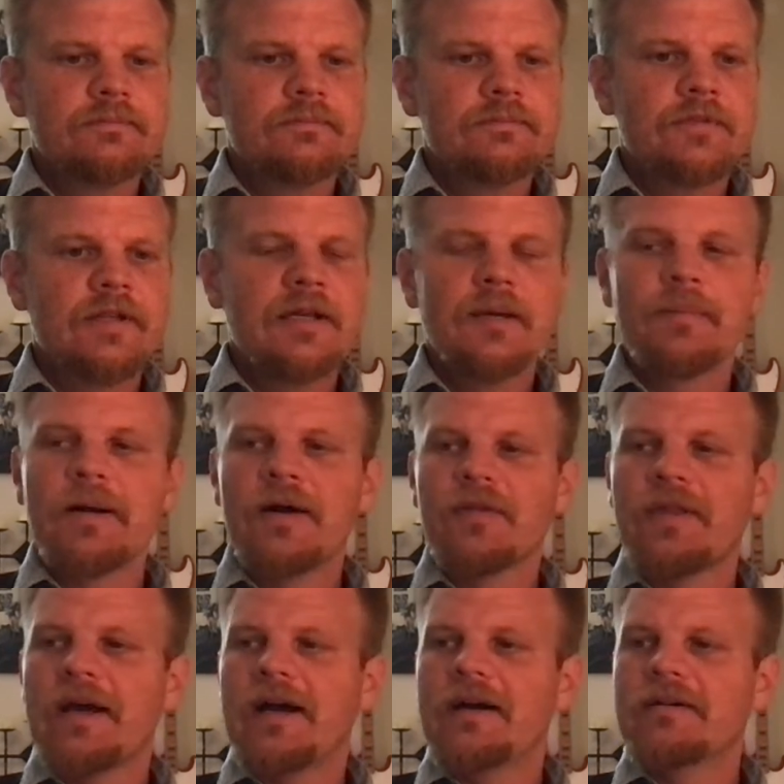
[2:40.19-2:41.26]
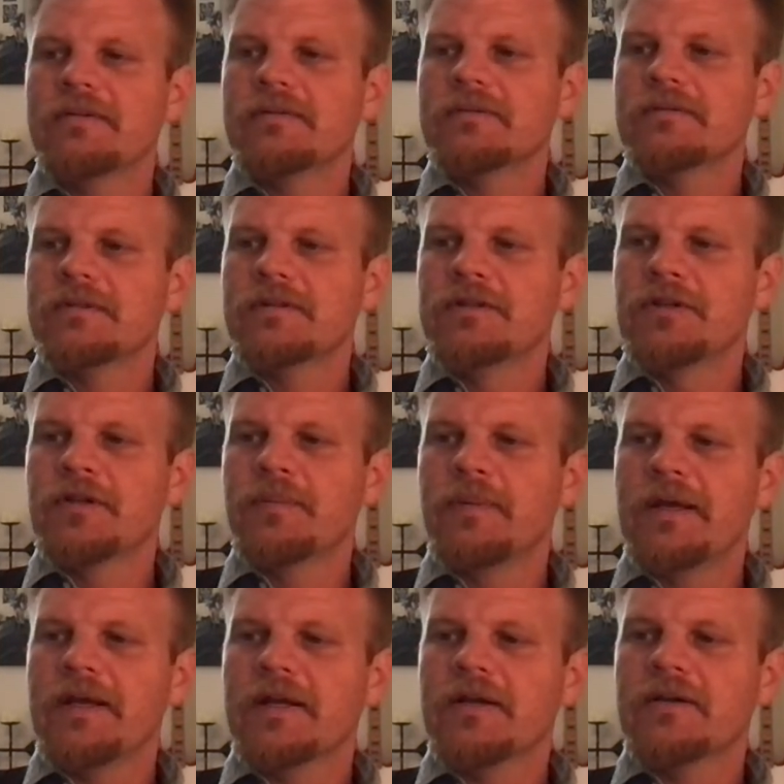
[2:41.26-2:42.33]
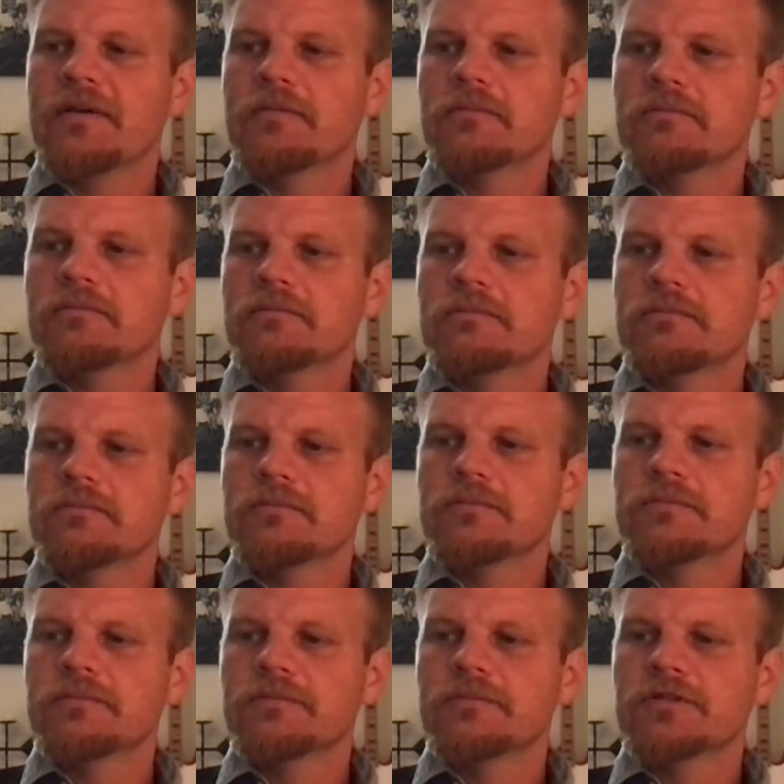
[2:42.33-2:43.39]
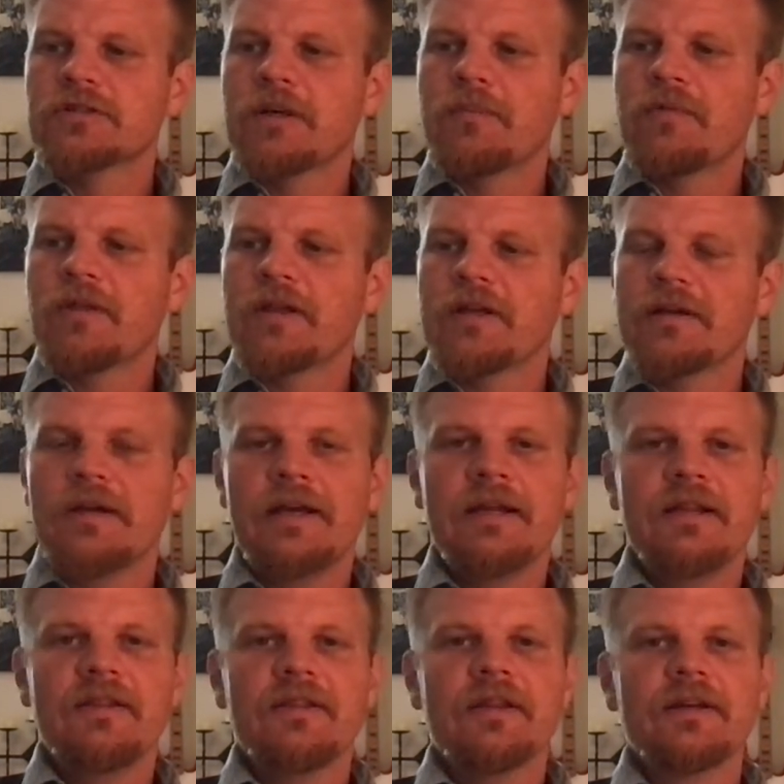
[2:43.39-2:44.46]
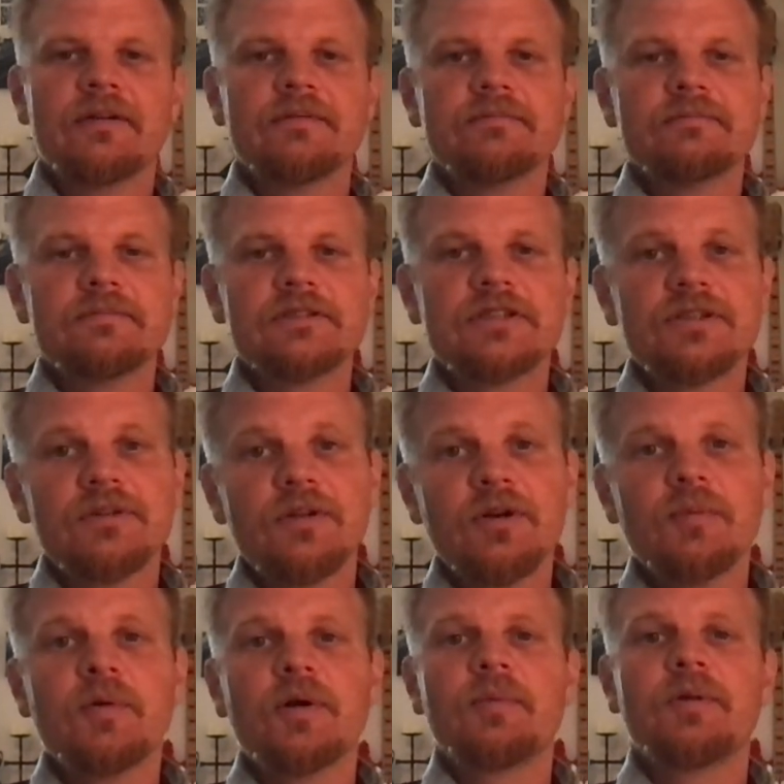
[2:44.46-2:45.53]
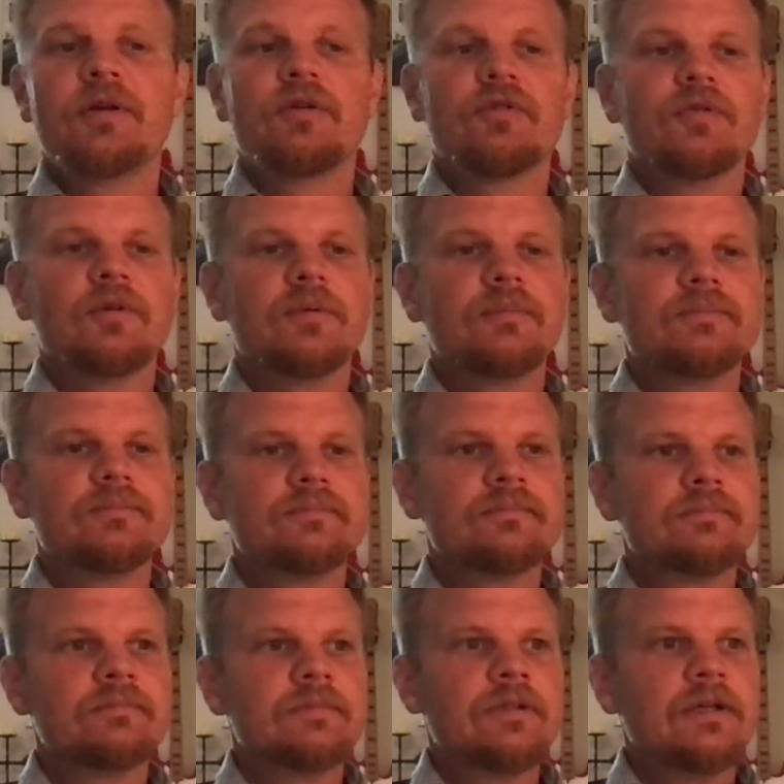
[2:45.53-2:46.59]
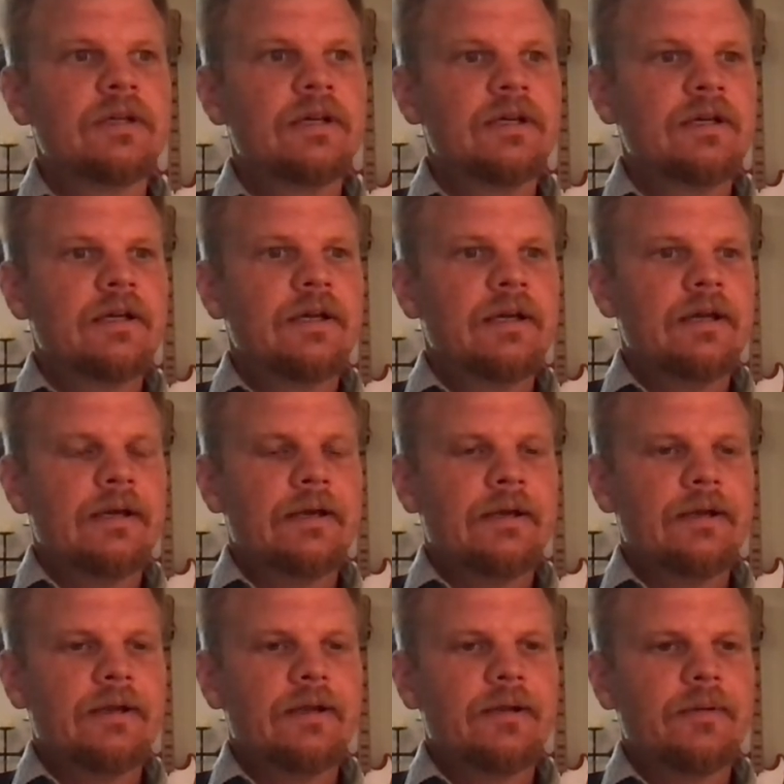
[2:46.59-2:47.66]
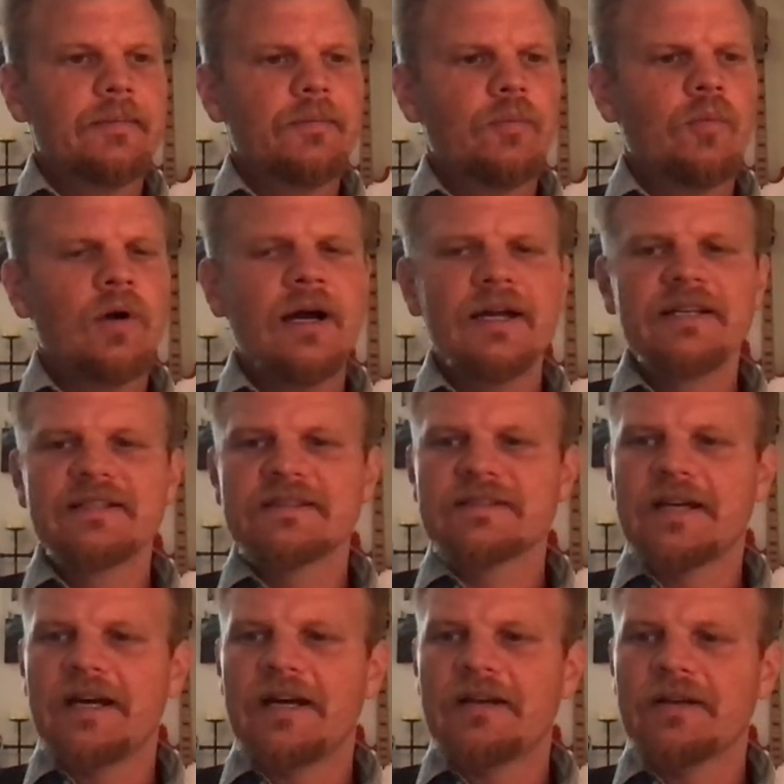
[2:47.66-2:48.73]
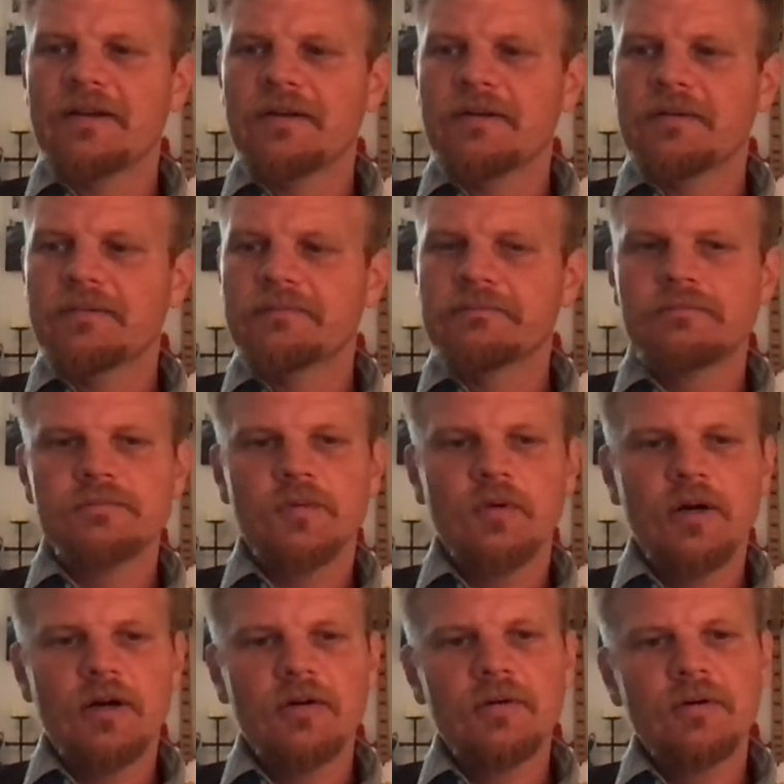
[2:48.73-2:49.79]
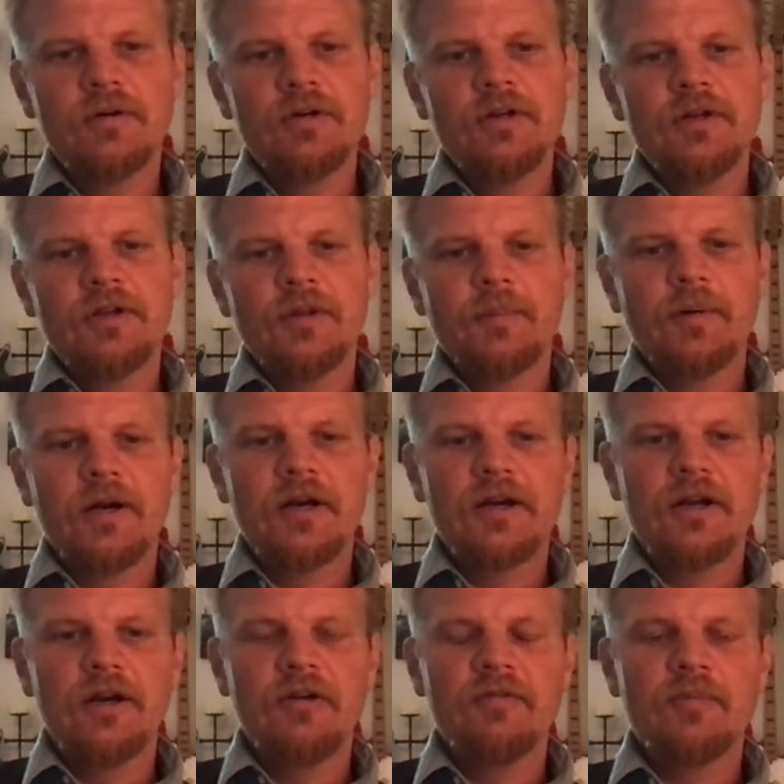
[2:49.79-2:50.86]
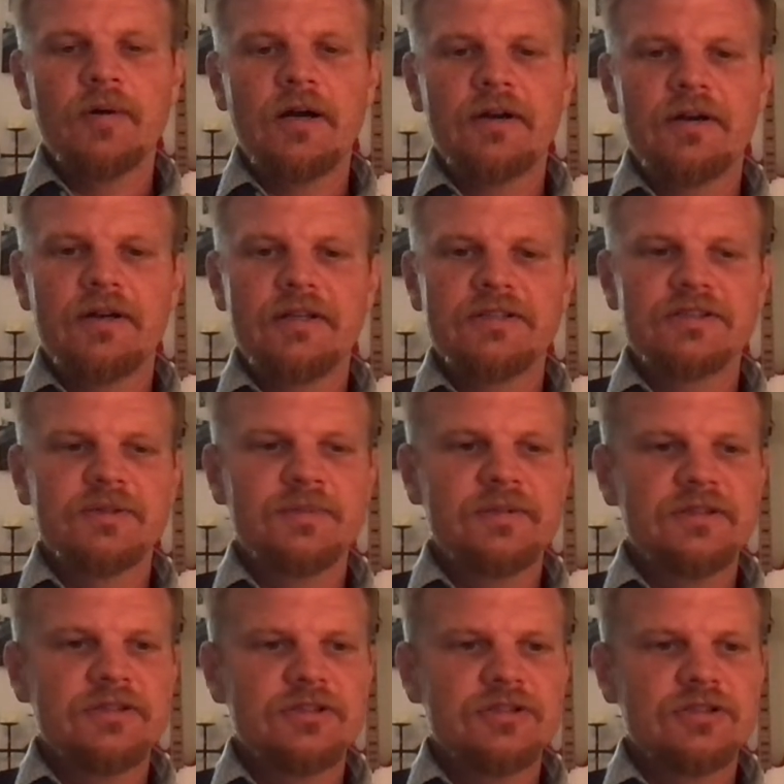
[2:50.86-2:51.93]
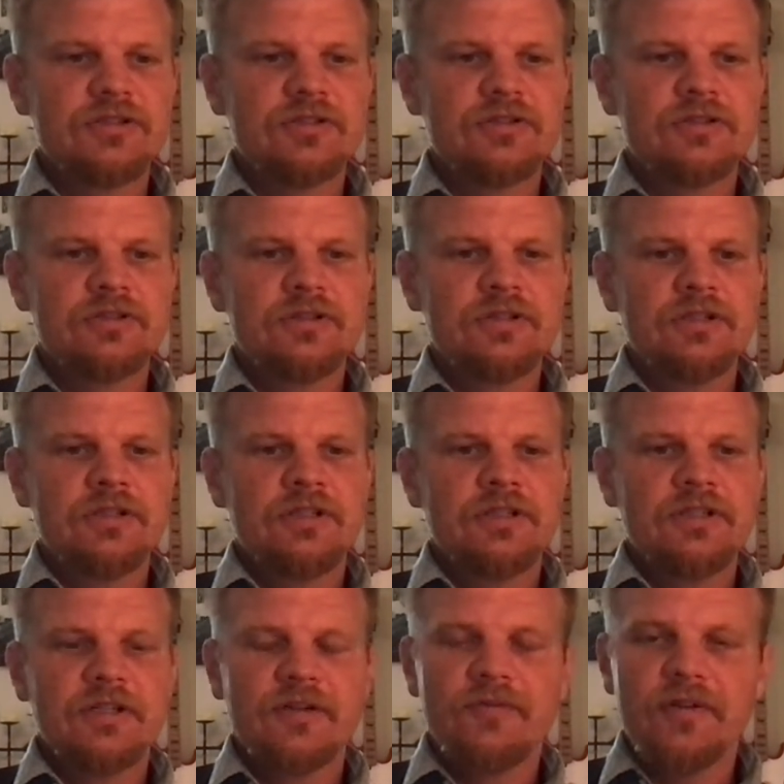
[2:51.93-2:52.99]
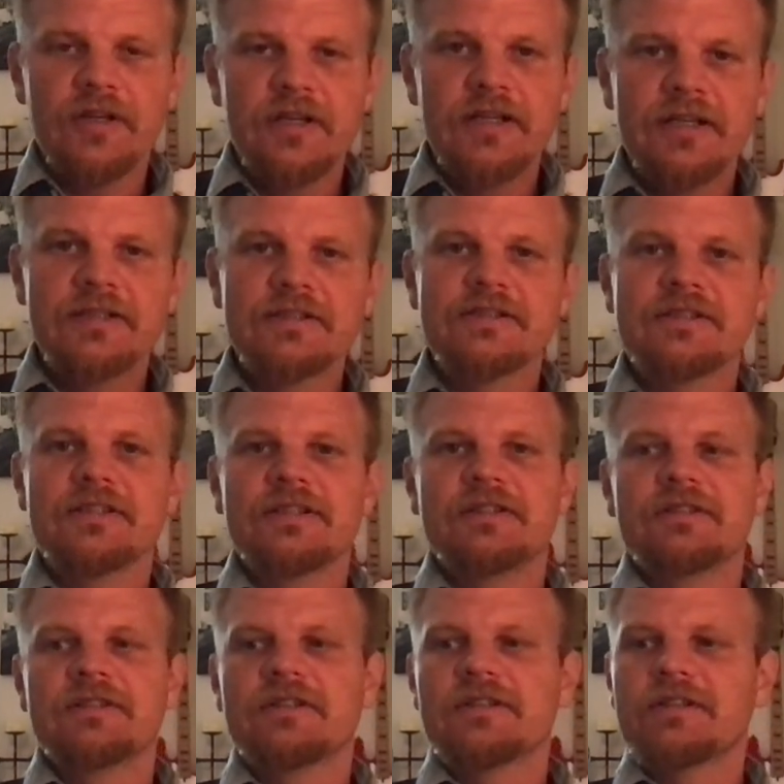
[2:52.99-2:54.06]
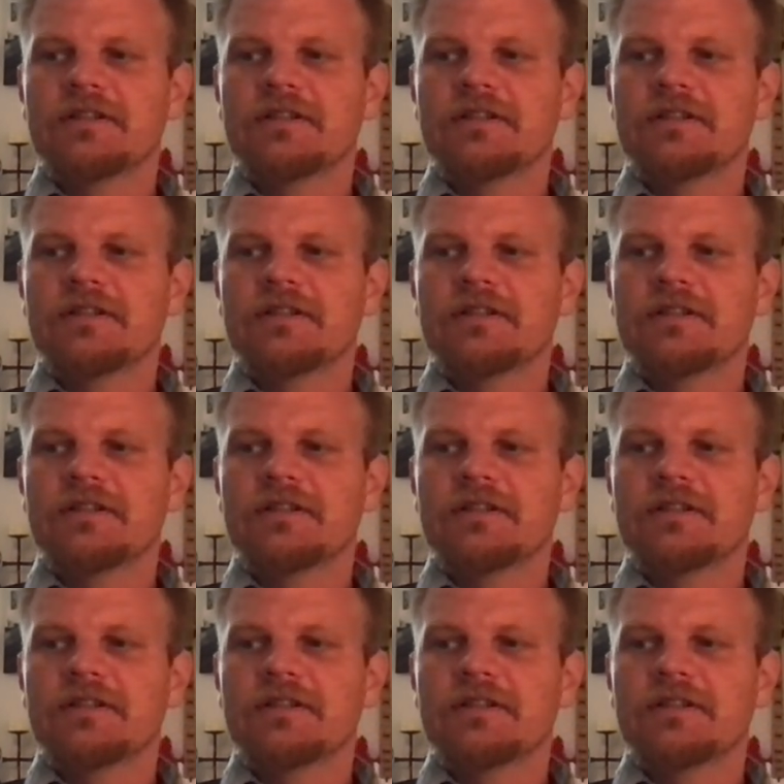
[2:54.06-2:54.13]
think about that. You can make something, anything, just a little more beautiful. And then why is that? Well, the mark of modernism is convenience and